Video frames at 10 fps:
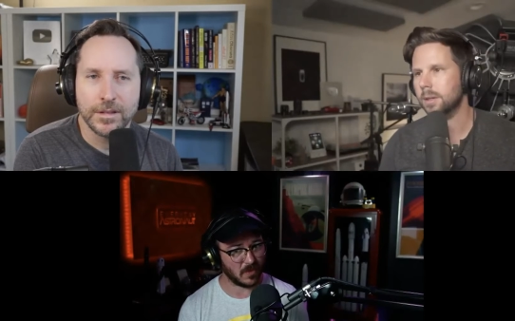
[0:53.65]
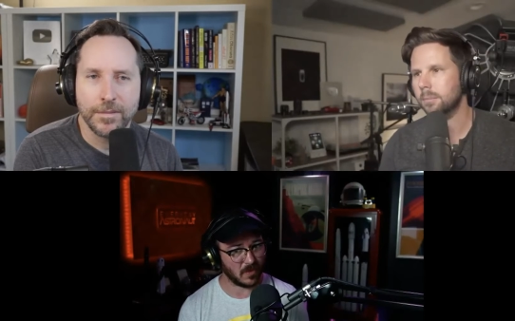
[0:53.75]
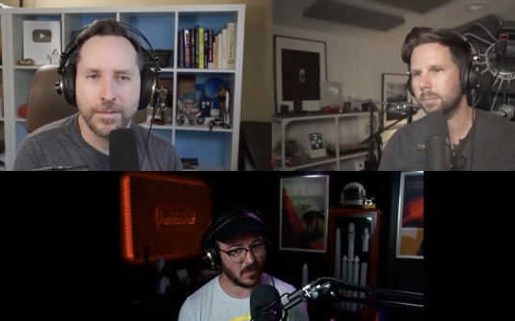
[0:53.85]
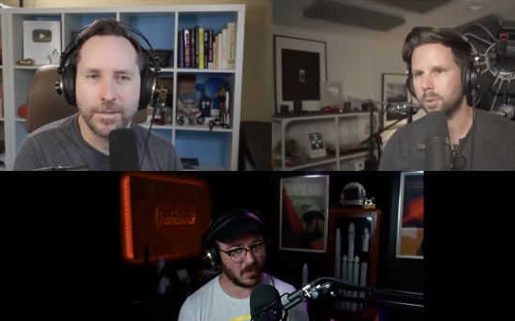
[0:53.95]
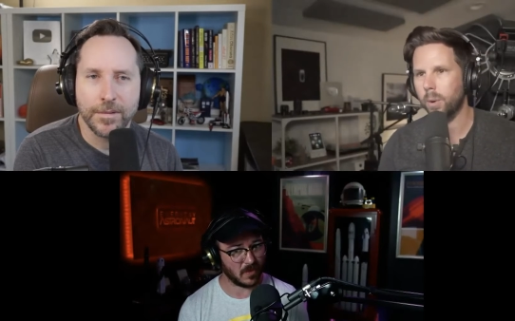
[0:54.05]

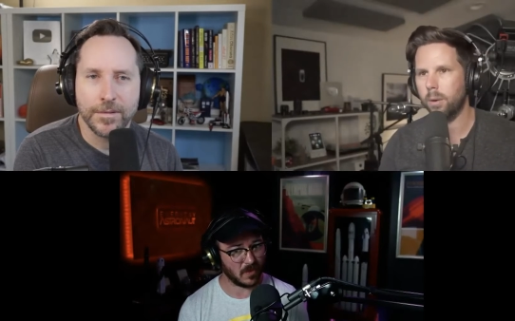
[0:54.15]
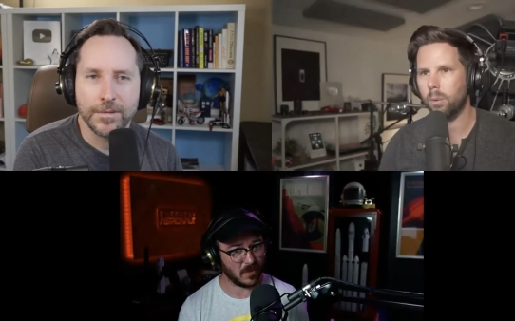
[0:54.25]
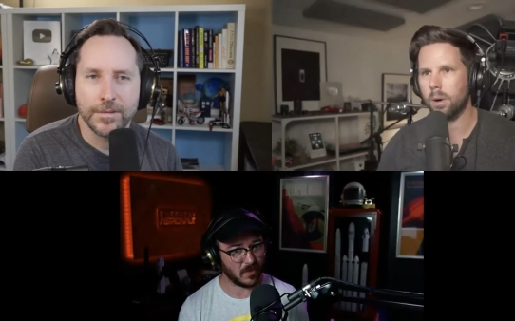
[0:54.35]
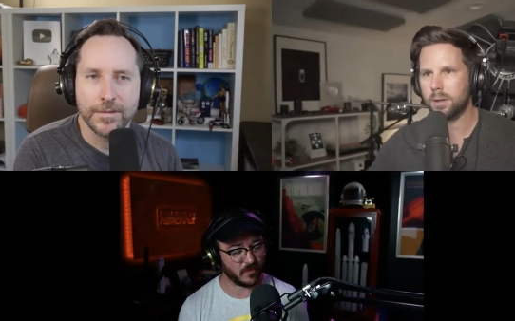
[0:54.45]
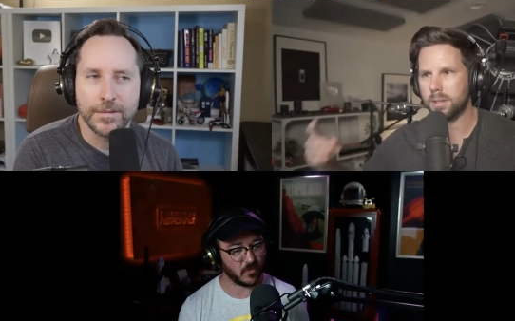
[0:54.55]
Speaker 1: But the way it
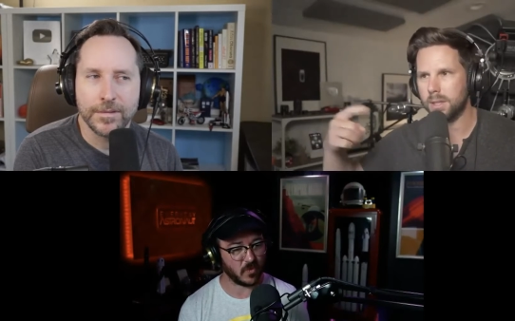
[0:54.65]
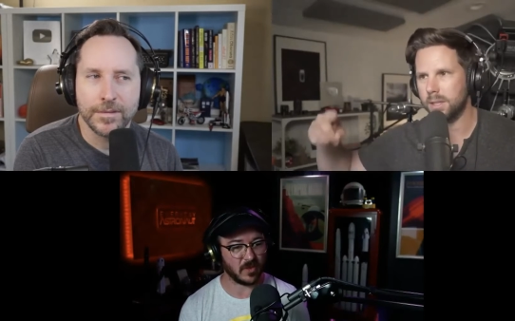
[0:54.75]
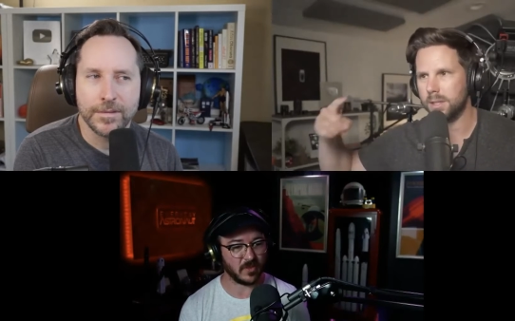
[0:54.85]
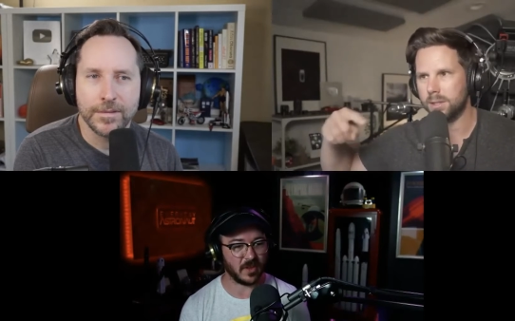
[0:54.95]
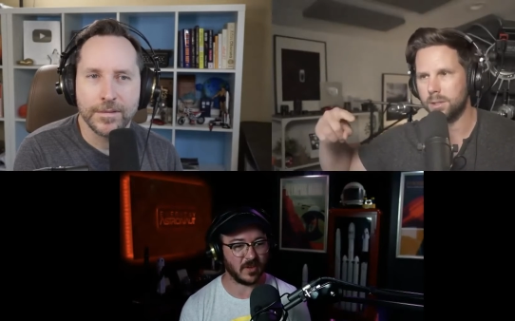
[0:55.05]
works is
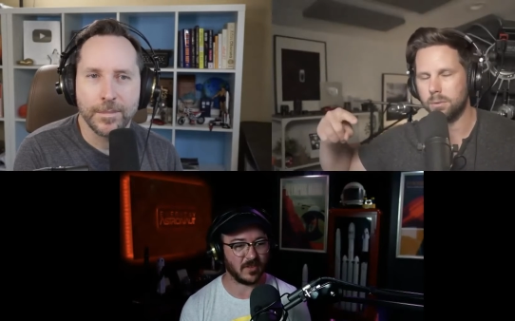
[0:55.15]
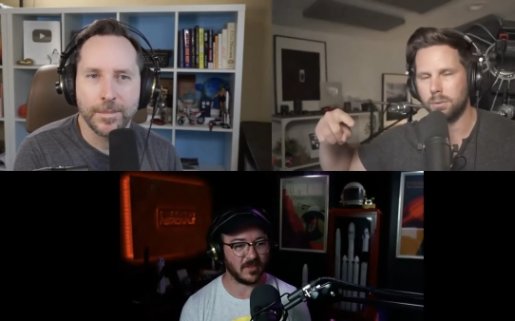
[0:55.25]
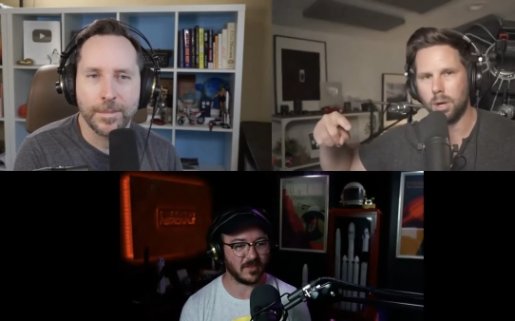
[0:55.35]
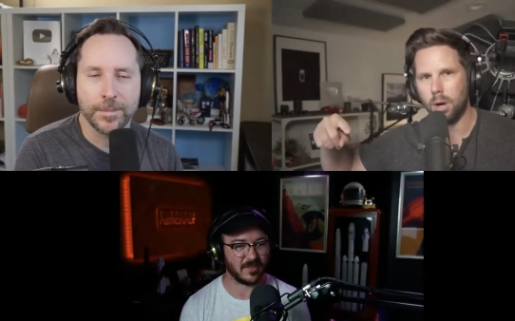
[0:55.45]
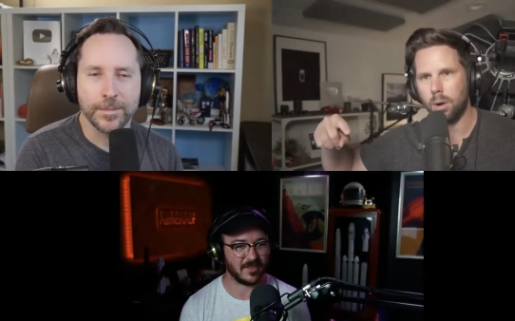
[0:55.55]
well, no. you
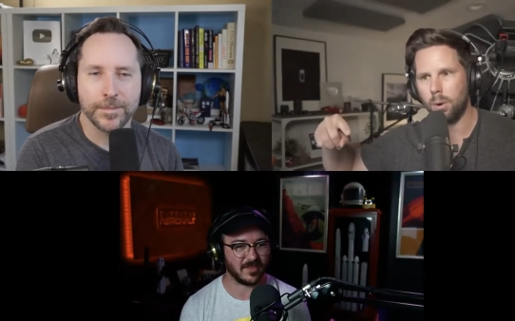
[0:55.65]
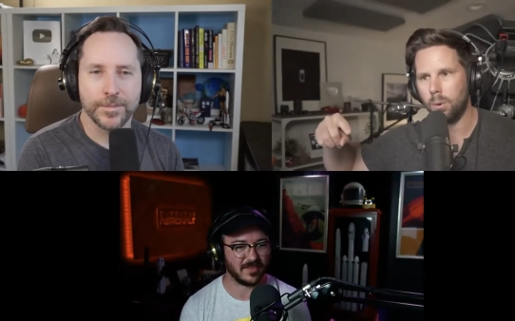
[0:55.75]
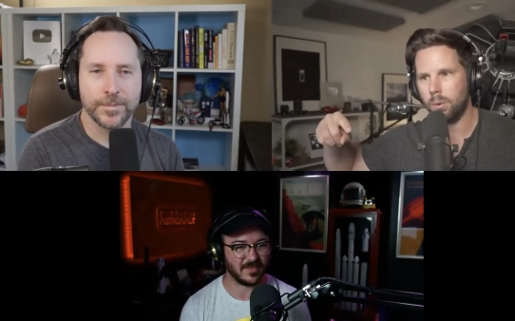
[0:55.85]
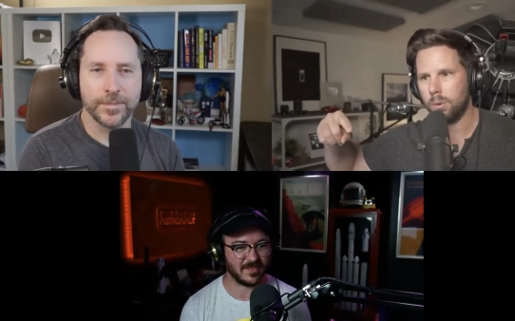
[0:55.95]
go